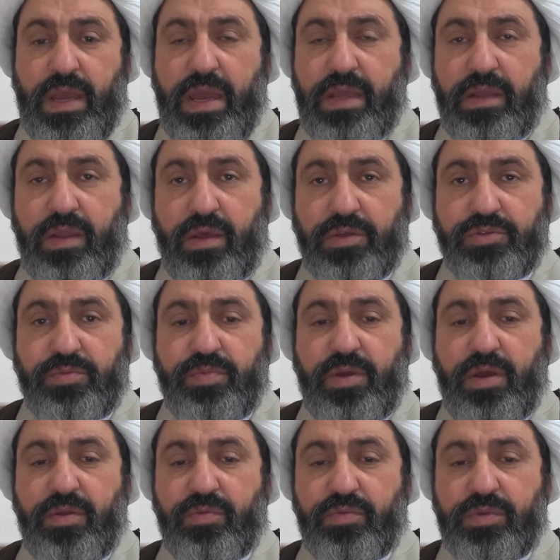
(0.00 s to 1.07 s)
Allah
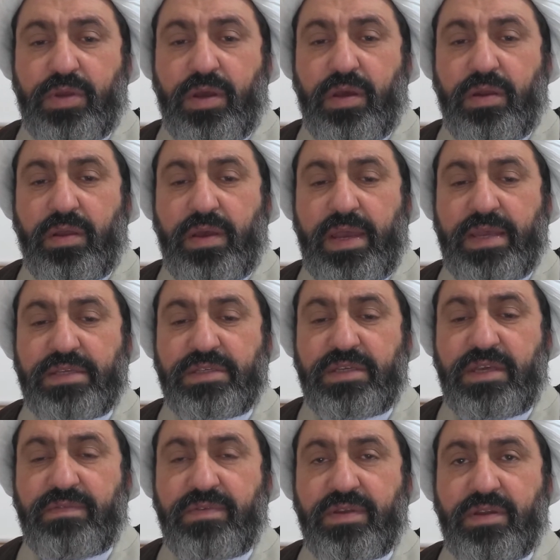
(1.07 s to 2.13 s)
subhanahu wa ta'ala has
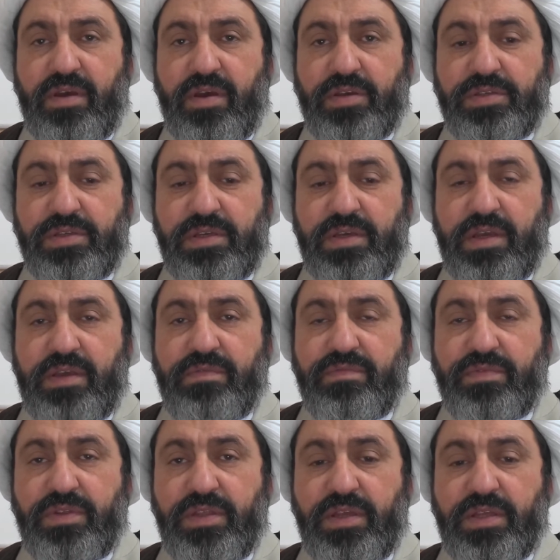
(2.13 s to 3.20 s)
given us
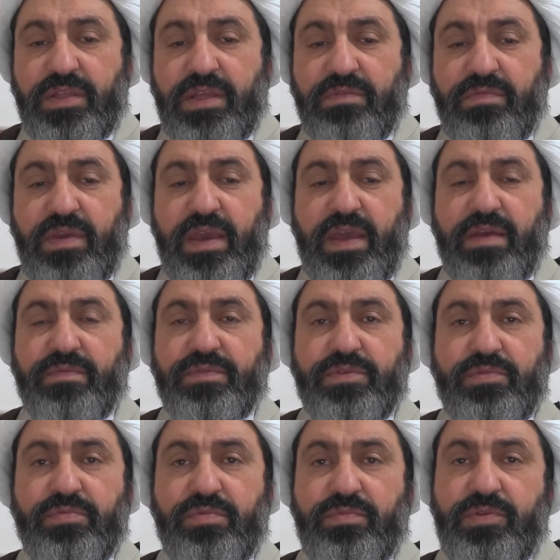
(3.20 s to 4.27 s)
everything that we have,
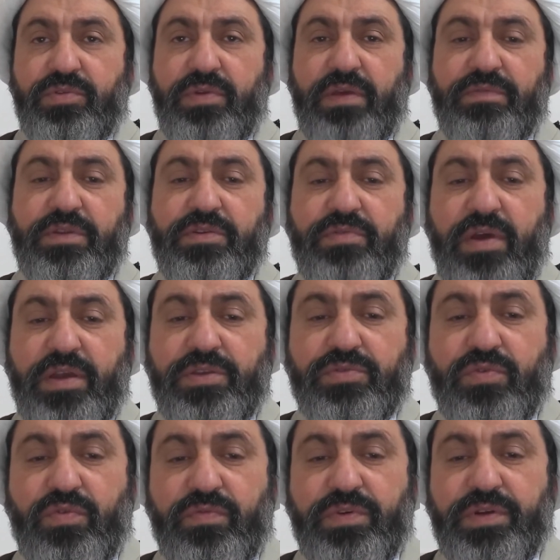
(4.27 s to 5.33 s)
so we don't have any rights
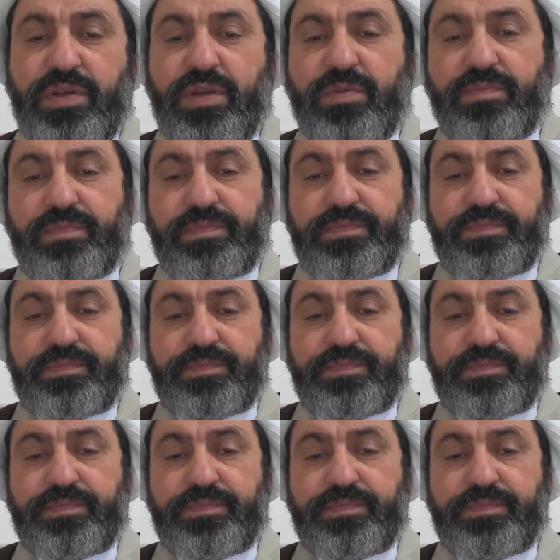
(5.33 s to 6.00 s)
over Him.